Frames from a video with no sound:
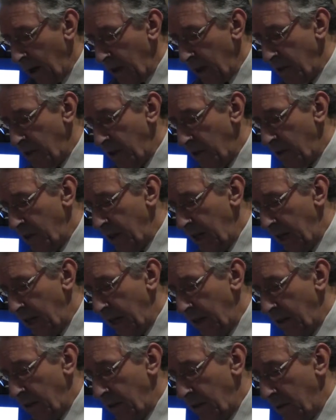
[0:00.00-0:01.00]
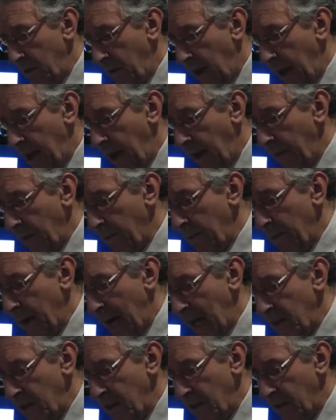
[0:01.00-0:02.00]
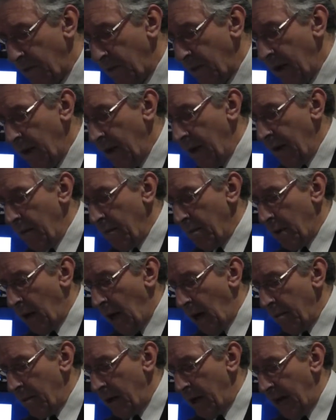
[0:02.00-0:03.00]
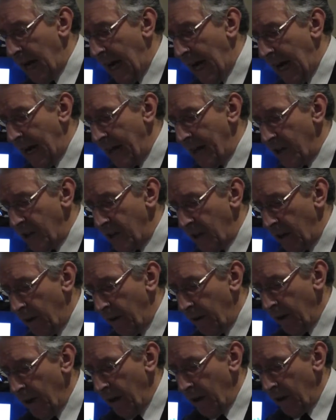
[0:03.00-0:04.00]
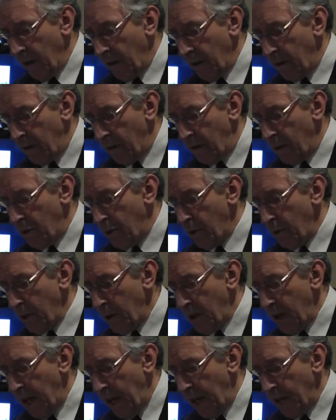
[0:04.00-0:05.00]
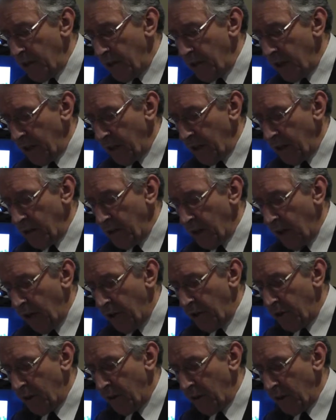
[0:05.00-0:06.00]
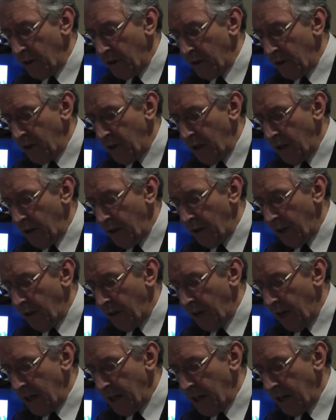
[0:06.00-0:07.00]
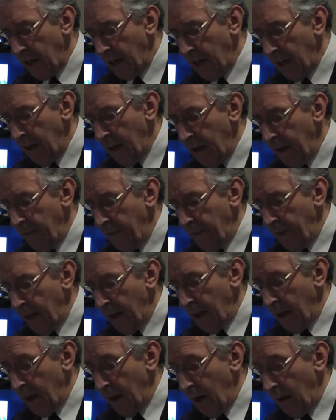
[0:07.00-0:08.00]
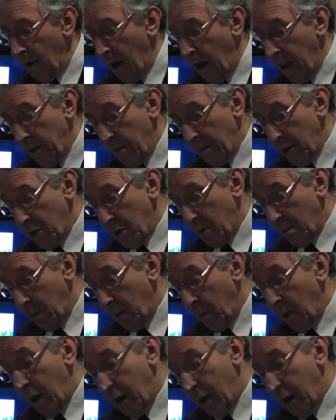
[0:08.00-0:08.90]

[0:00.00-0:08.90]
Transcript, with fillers: succeeded, despite having masses of primary and uh, distributed energy in this country, we succeeded in creating a rather miserable